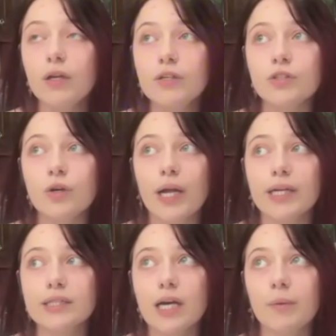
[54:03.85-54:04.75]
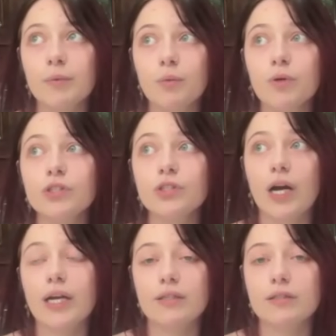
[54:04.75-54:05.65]
So anytime you would
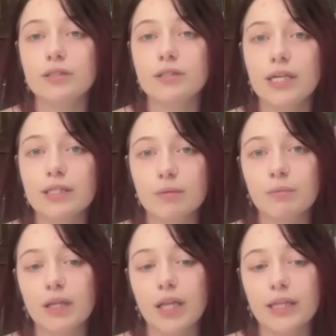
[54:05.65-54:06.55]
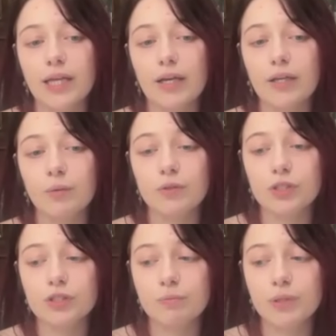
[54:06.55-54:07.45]
try and say something like that, you would
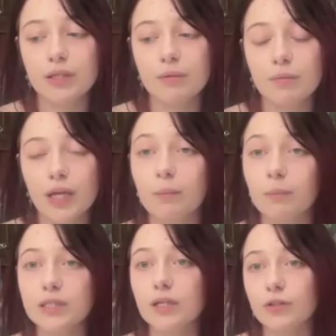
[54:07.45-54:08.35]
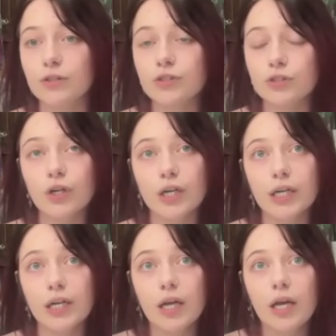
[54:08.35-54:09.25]
just be like
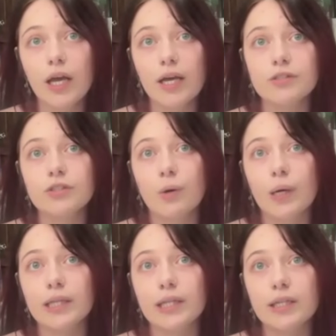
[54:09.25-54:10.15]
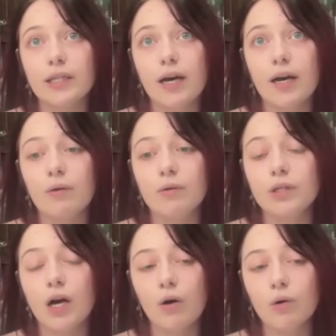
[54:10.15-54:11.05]
misunderstood. And so I think that
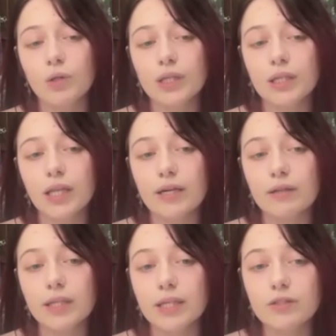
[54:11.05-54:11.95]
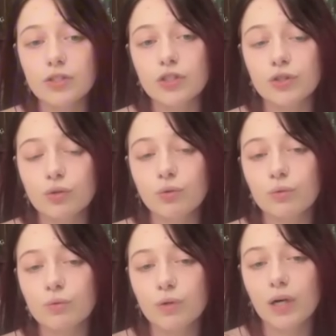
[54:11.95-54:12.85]
not only leads
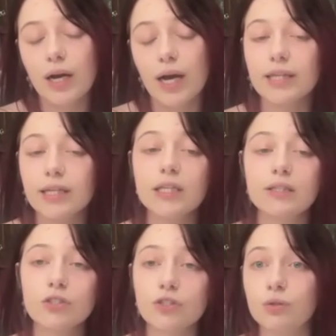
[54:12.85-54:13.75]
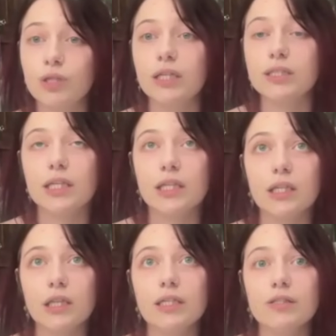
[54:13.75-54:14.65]
to I think it leads to two things. I think
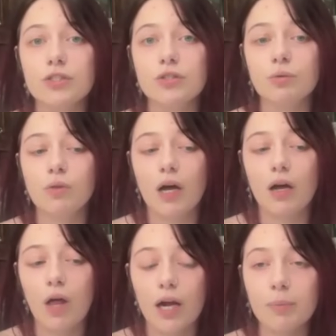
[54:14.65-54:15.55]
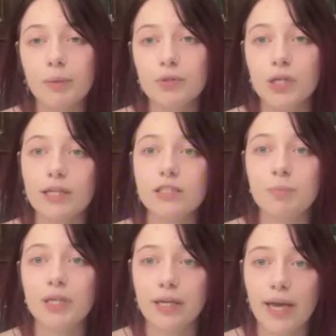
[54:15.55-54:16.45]
it leads to a lot of people not
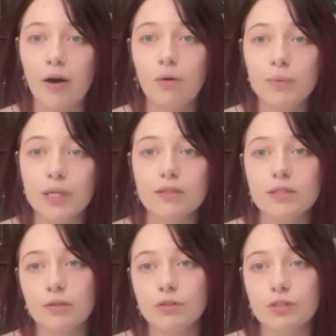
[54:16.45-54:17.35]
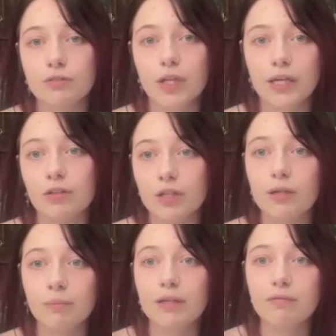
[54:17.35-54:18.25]
speaking out because they'll just feel like they're going
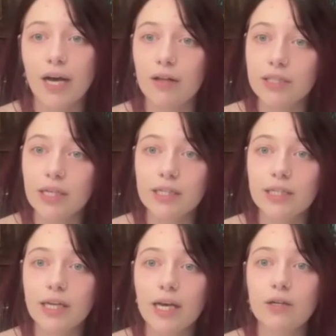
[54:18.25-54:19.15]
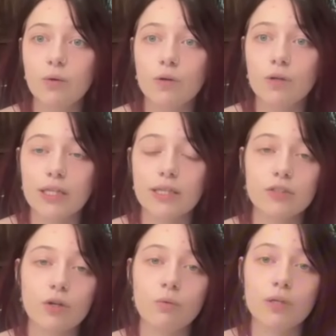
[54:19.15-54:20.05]
to be invalidated again, or like they
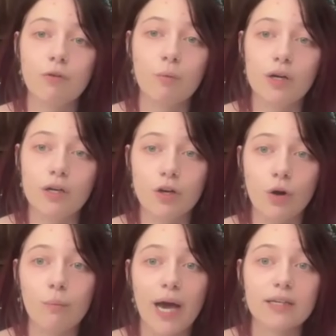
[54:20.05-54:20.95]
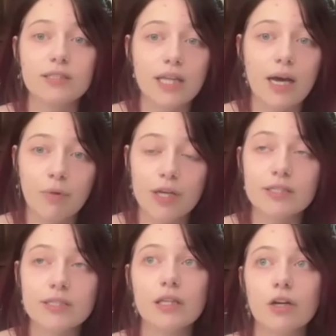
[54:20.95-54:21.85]
don't even want to go back to that
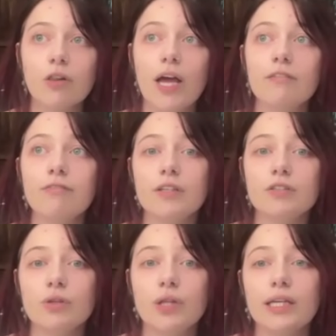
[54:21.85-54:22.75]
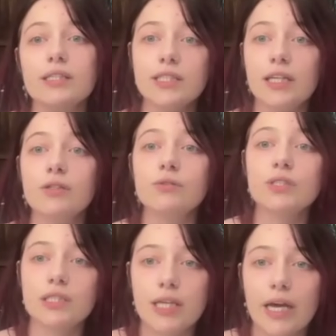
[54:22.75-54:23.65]
place in their life. And so that continues
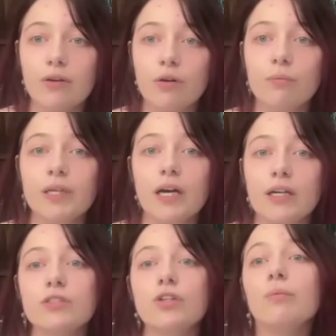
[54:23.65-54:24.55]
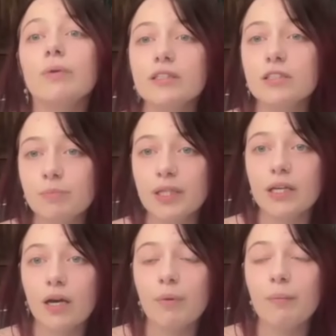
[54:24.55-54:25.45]
the cycle because nobody is
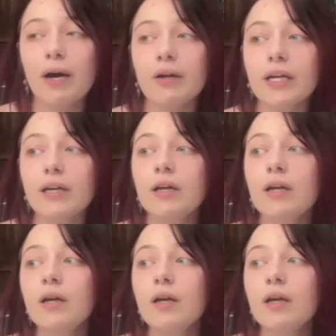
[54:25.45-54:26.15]
speaking up about it.